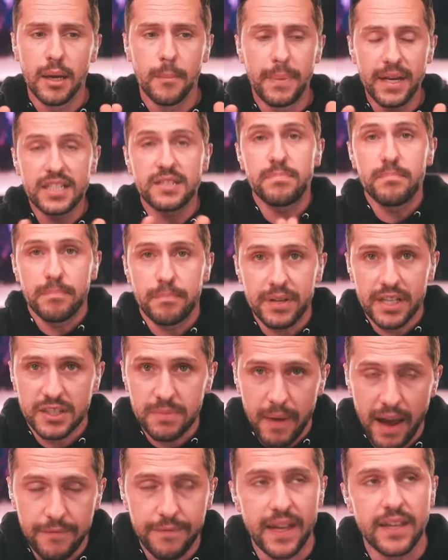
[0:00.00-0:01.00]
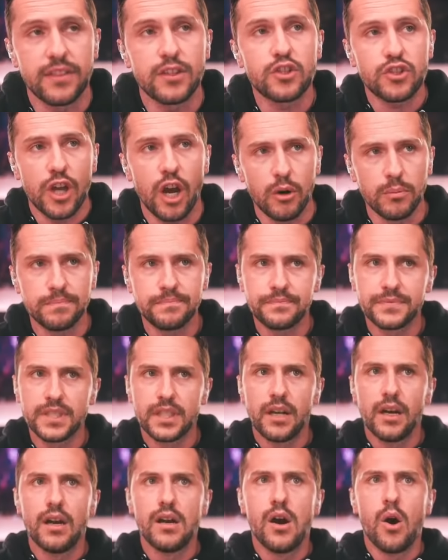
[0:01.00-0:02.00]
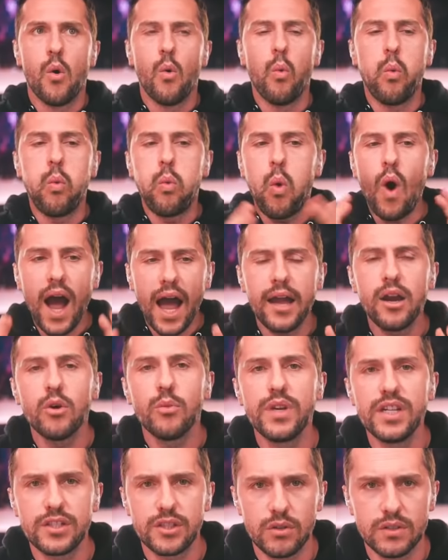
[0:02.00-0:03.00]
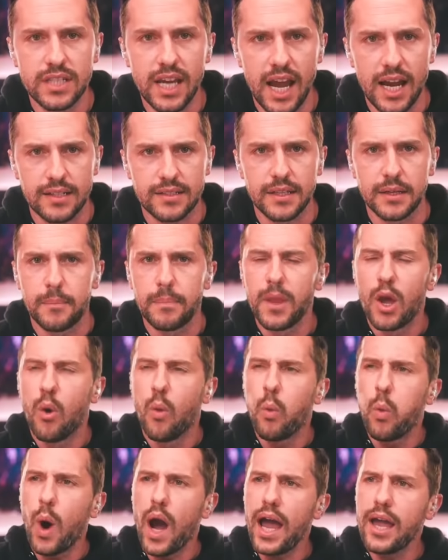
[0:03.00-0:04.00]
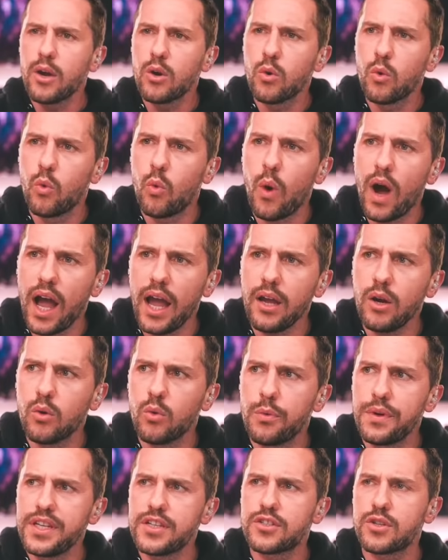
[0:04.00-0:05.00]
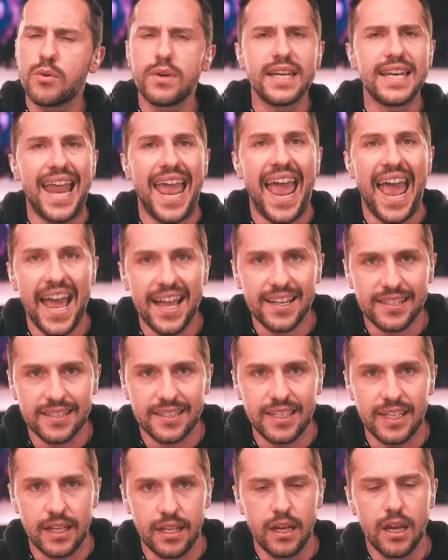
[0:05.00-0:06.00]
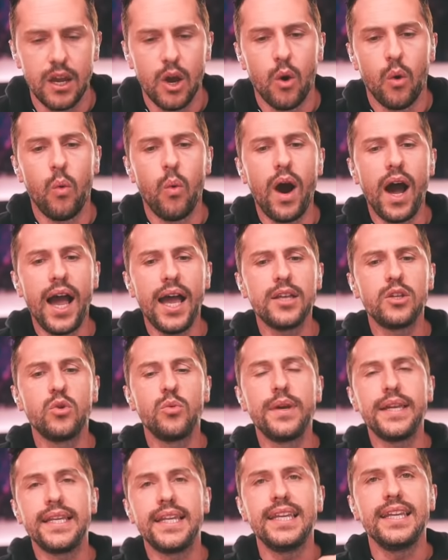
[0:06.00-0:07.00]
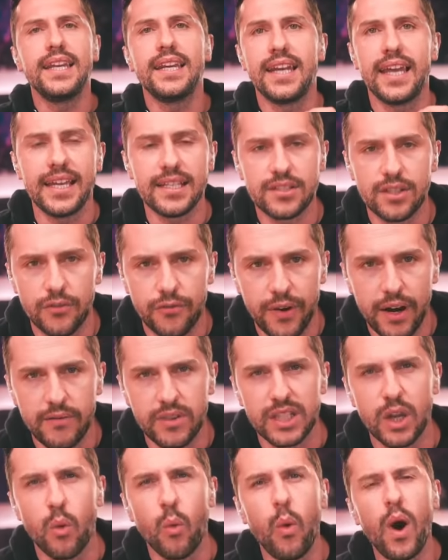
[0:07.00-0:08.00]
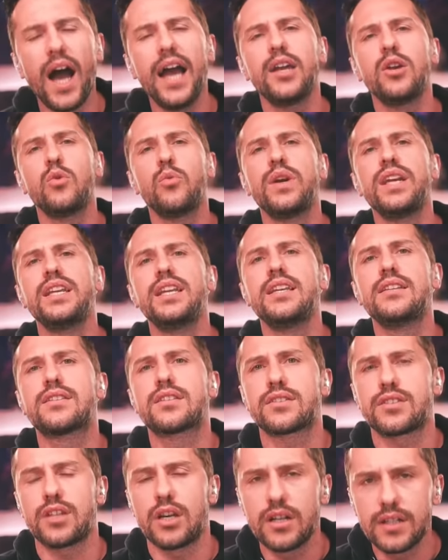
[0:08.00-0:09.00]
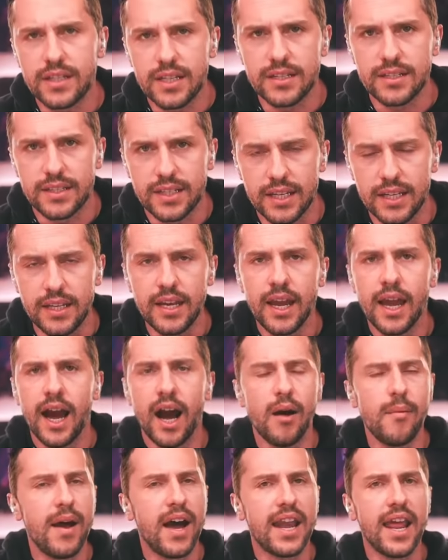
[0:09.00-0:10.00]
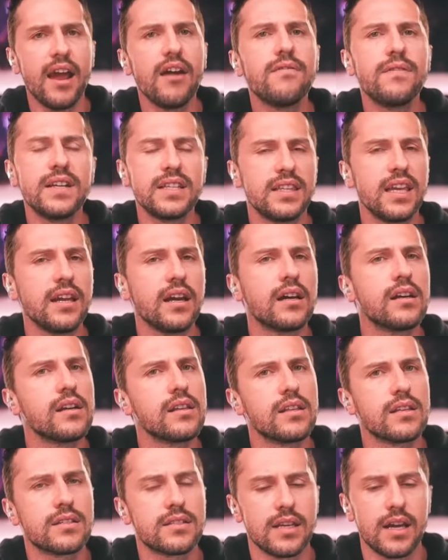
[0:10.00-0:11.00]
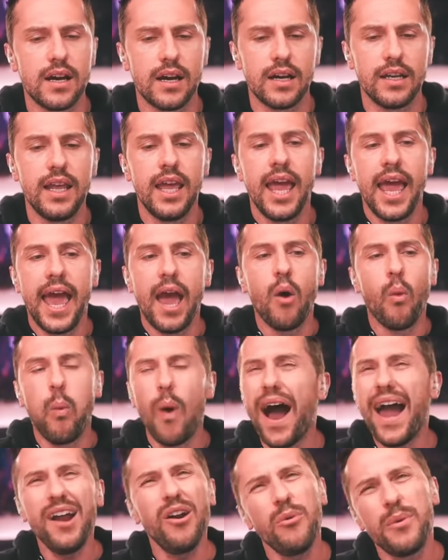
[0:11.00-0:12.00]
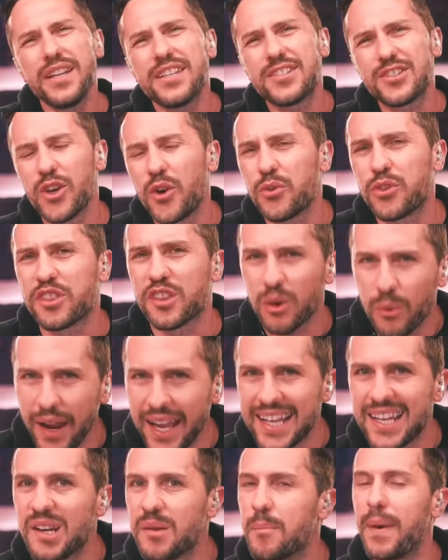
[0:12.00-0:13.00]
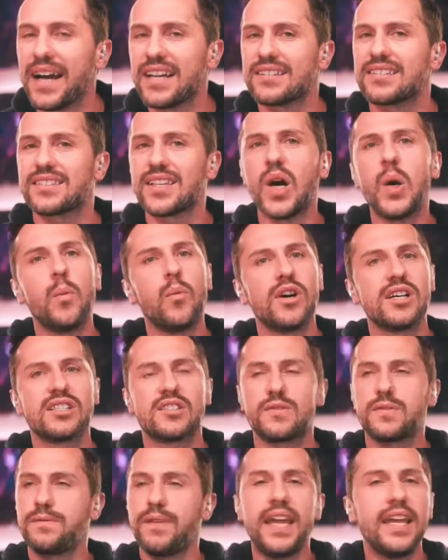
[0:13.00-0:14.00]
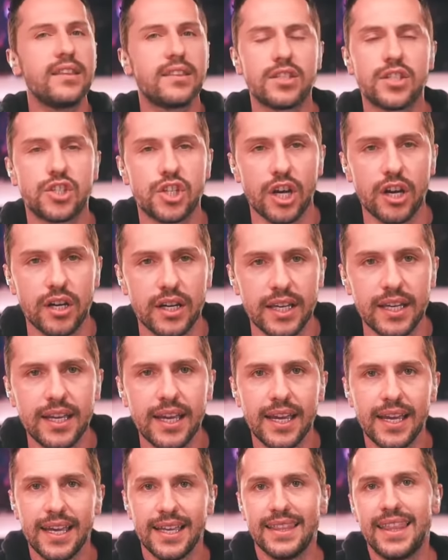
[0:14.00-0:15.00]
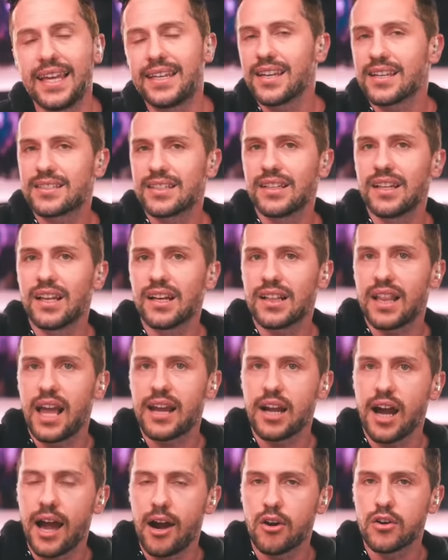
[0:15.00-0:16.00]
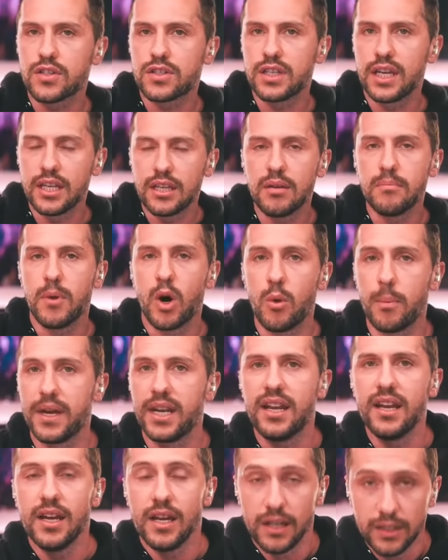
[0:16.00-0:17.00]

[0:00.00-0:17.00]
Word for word: But it's but it's my faith. So why are we so toxic? Why are, why are we so nasty? Why do we need an answer for everything? Why do we need certainty about everything under the sun? And why are we so threatened by someone's faith journey that doesn't look like ours in the moment?